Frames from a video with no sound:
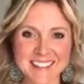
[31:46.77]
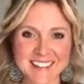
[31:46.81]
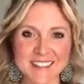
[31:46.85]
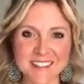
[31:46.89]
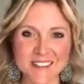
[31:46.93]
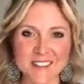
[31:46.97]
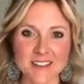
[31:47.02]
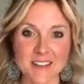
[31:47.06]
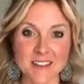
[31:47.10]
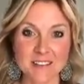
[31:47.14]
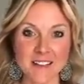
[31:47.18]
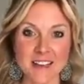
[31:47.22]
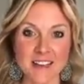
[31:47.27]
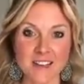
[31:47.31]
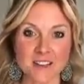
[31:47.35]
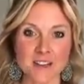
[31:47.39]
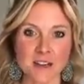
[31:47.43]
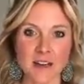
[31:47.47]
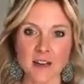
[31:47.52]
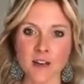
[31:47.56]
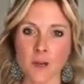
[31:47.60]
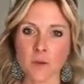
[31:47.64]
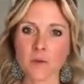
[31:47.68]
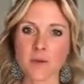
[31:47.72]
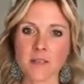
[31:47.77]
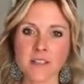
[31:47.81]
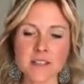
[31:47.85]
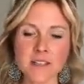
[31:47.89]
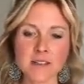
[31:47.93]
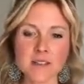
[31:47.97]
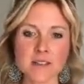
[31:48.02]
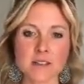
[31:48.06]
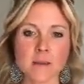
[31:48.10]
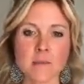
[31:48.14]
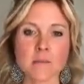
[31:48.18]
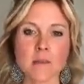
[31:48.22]
You love it. I know,
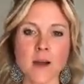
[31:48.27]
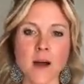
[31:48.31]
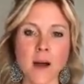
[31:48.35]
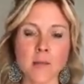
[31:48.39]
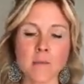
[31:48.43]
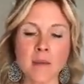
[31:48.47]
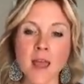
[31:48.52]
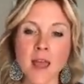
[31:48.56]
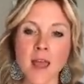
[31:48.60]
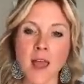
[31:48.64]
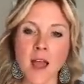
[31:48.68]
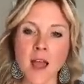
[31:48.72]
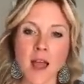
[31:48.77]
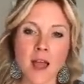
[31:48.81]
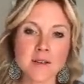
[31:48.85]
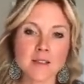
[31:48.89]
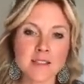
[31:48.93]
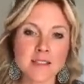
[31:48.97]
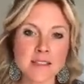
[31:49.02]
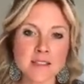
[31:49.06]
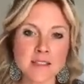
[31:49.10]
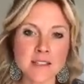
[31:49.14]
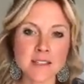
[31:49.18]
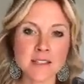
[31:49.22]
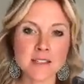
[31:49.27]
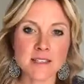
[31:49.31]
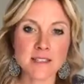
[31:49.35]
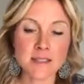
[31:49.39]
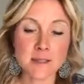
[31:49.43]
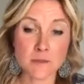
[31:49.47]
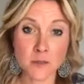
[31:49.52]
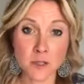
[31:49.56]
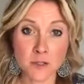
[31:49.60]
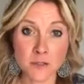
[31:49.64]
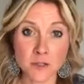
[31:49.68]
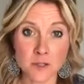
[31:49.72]
Priscilla's the bomb. I was listening to
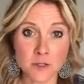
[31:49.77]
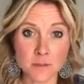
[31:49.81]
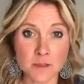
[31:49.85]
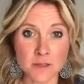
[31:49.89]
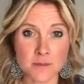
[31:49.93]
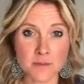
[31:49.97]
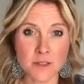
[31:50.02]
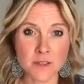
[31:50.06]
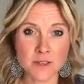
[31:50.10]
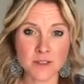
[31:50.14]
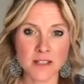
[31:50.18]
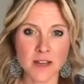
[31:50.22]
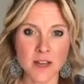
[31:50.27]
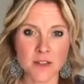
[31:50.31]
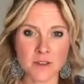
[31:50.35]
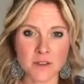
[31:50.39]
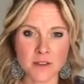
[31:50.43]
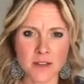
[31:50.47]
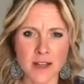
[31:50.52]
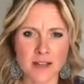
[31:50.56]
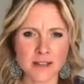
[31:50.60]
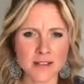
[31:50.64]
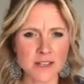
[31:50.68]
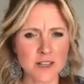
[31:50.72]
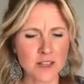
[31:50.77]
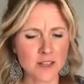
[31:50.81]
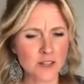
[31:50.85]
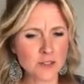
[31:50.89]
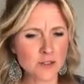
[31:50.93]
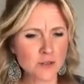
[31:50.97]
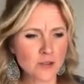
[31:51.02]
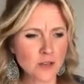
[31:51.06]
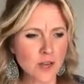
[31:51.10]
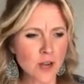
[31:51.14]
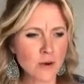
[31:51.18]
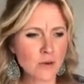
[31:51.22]
some YouTubes of hers the other day. I said,
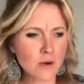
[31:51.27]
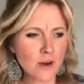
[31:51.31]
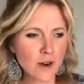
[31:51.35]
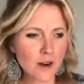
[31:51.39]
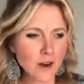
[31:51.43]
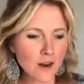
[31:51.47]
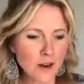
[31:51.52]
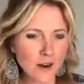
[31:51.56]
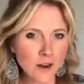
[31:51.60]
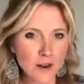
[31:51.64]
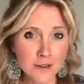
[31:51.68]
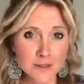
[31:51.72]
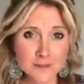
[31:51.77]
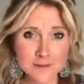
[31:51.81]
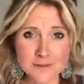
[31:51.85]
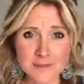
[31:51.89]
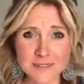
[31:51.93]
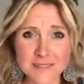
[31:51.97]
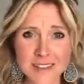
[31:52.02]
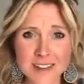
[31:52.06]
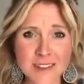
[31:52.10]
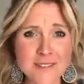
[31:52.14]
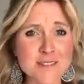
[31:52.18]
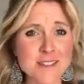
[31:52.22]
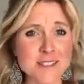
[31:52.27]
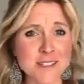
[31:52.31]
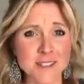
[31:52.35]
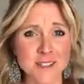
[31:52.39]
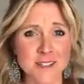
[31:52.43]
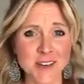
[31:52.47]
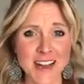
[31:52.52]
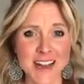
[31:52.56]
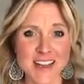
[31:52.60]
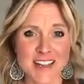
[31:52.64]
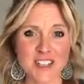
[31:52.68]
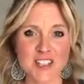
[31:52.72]
you go, girl. That was
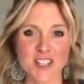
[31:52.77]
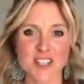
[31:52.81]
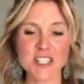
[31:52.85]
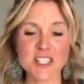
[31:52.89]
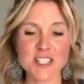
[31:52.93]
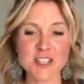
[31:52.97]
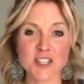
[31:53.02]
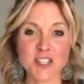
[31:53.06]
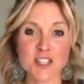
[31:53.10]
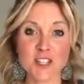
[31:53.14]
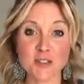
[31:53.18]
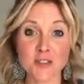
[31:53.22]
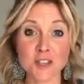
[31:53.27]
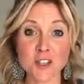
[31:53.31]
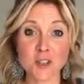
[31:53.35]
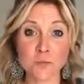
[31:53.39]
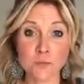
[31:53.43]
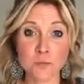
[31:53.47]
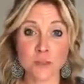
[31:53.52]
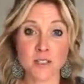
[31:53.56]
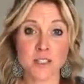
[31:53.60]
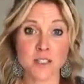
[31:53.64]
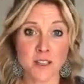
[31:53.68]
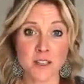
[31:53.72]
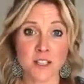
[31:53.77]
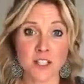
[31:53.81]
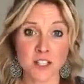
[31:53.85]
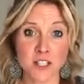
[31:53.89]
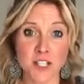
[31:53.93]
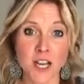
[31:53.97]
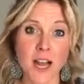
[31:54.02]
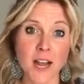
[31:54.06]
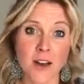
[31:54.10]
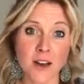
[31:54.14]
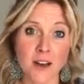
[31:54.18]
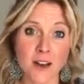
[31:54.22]
great. Just YouTube Priscilla
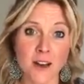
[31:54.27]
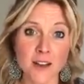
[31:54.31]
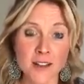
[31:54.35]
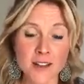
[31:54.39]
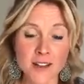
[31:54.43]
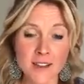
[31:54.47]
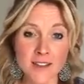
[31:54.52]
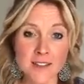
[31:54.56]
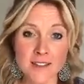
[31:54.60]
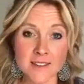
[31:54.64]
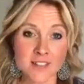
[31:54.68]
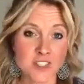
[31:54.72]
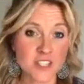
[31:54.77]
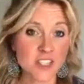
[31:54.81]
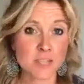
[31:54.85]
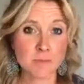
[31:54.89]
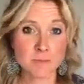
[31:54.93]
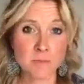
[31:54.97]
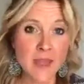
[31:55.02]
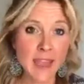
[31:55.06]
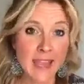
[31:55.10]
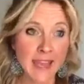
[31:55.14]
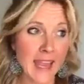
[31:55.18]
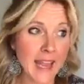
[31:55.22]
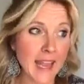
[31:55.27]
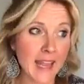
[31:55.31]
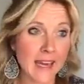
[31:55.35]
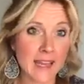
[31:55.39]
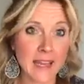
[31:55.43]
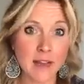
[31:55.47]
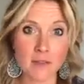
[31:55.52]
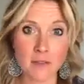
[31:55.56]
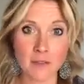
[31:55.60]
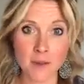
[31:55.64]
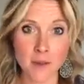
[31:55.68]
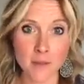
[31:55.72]
Shire. Just pick any
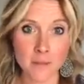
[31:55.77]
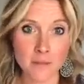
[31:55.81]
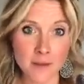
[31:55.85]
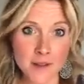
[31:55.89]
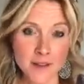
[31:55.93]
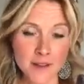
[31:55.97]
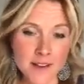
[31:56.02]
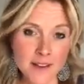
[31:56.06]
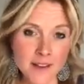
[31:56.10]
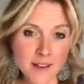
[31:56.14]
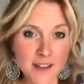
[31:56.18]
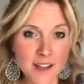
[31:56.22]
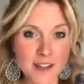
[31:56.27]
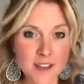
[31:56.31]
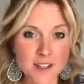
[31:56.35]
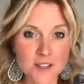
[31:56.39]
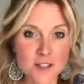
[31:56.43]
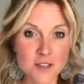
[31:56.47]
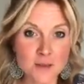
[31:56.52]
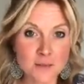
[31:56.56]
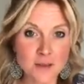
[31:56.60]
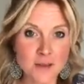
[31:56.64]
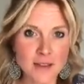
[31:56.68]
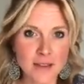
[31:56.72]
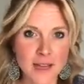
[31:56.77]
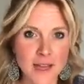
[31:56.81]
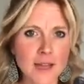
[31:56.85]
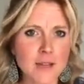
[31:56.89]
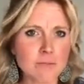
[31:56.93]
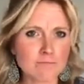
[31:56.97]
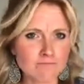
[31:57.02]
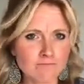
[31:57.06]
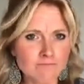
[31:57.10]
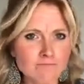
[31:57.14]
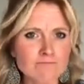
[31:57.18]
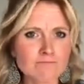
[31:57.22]
of them, and you'll be like,
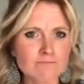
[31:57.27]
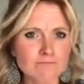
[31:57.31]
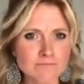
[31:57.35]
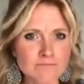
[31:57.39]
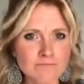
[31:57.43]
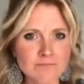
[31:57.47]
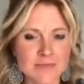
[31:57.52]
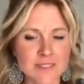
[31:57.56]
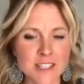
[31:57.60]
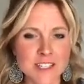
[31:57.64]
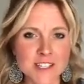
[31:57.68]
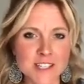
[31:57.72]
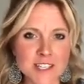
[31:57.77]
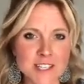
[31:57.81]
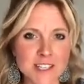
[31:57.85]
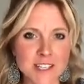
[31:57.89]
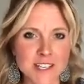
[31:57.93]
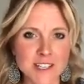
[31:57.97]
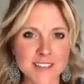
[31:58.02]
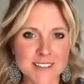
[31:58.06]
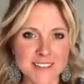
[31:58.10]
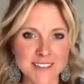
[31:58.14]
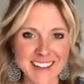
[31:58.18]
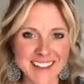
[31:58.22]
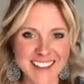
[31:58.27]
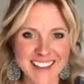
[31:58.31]
that's good.